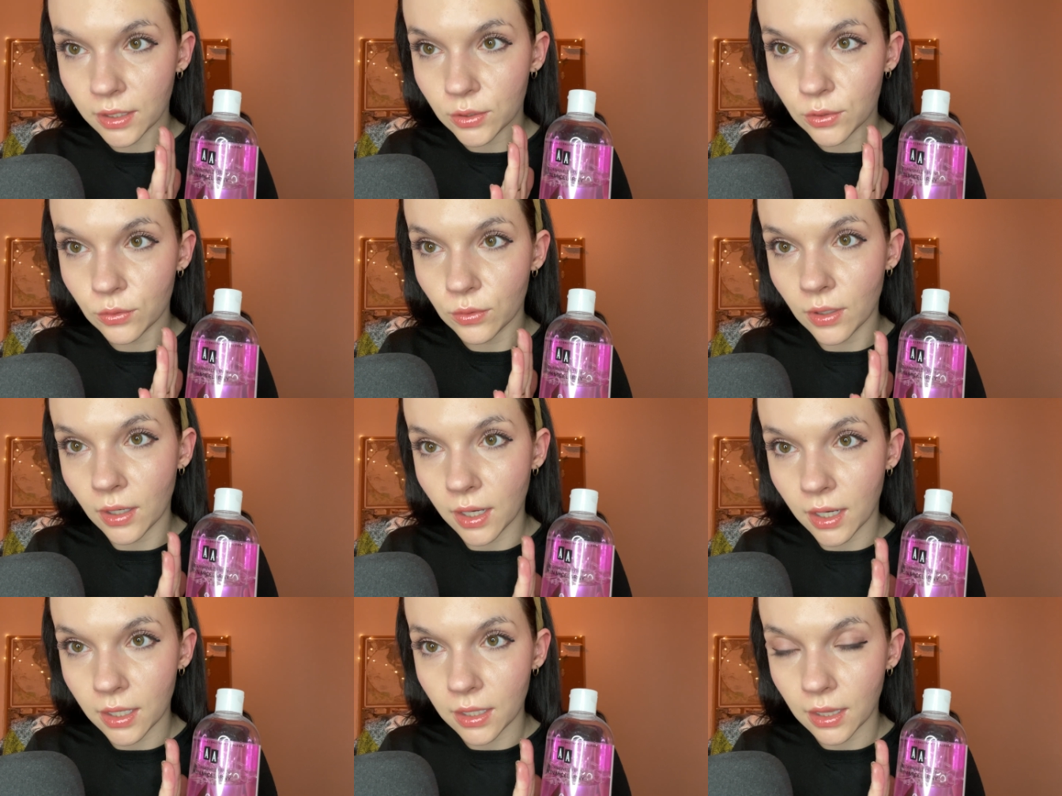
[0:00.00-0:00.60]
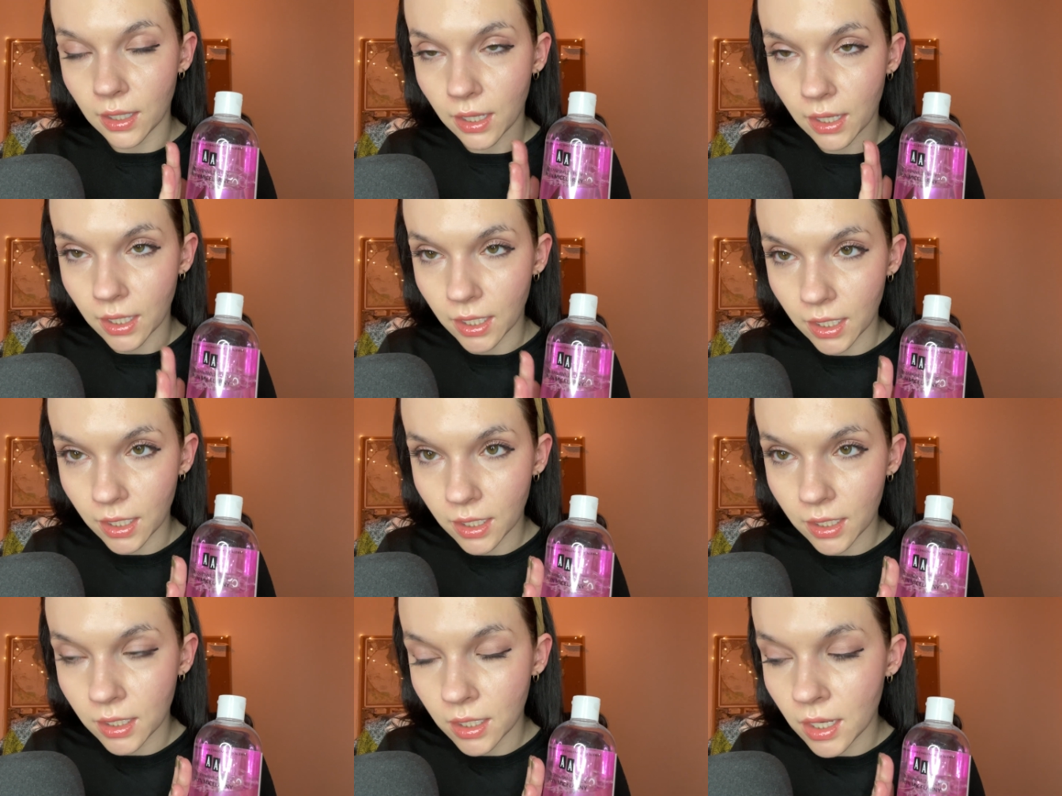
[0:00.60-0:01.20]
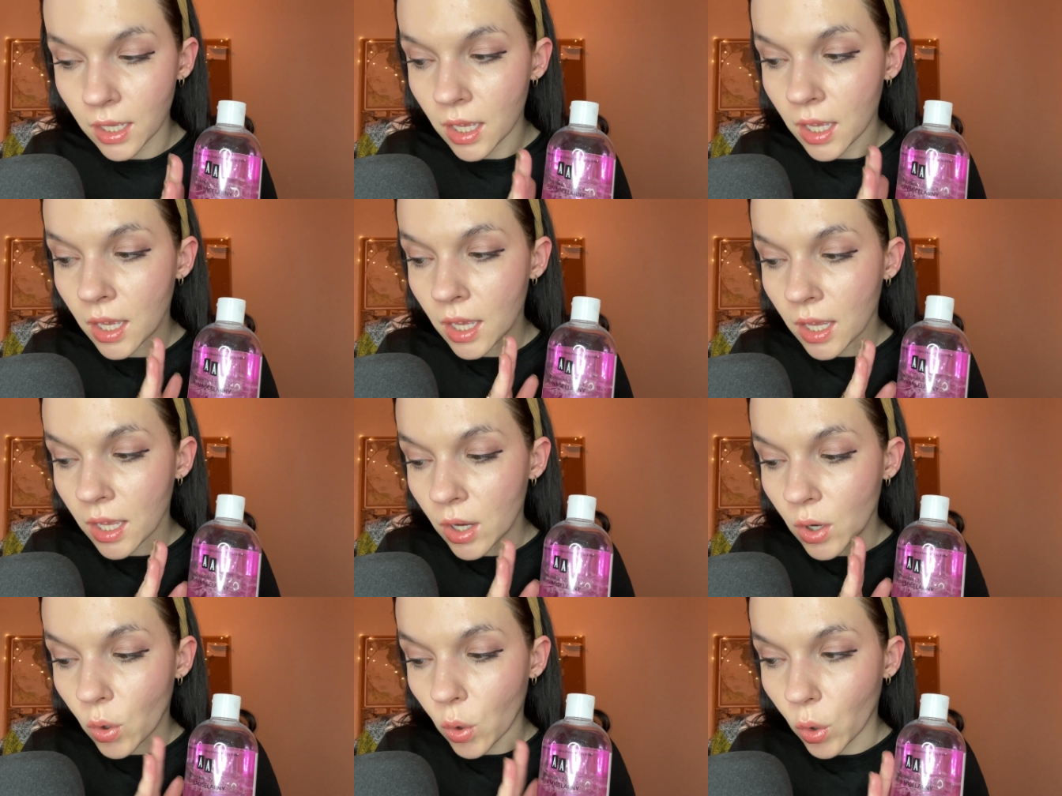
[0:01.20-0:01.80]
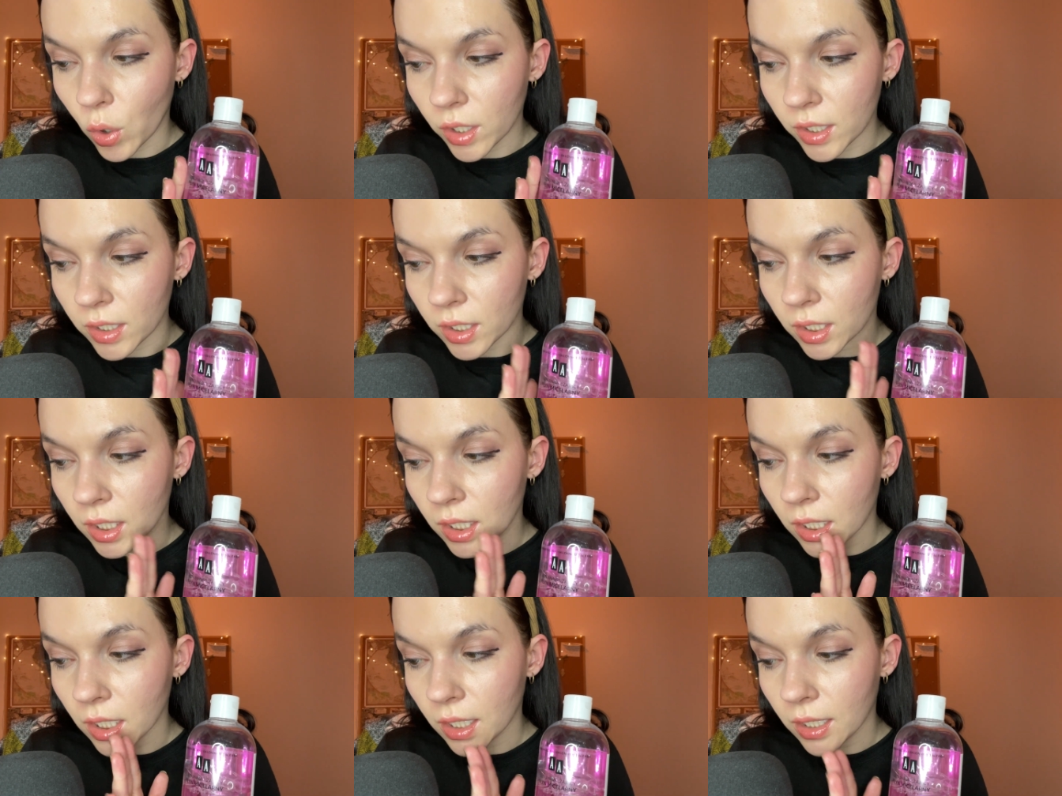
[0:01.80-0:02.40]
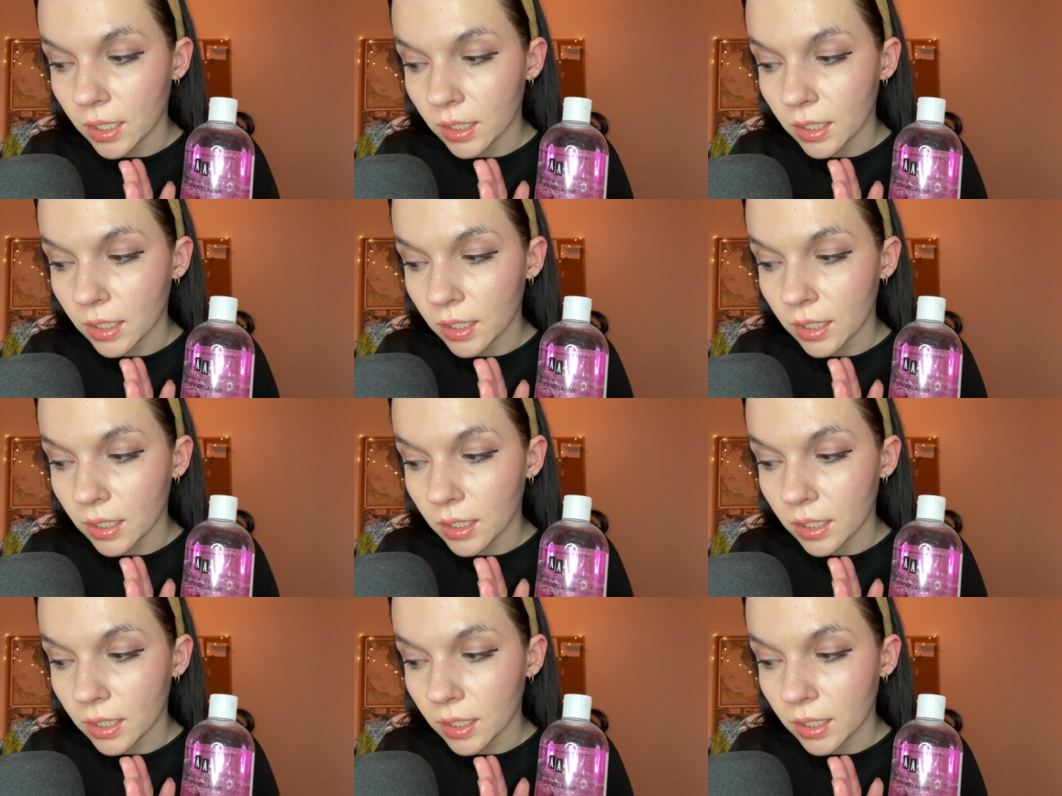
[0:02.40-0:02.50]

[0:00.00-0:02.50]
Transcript: I do not like oil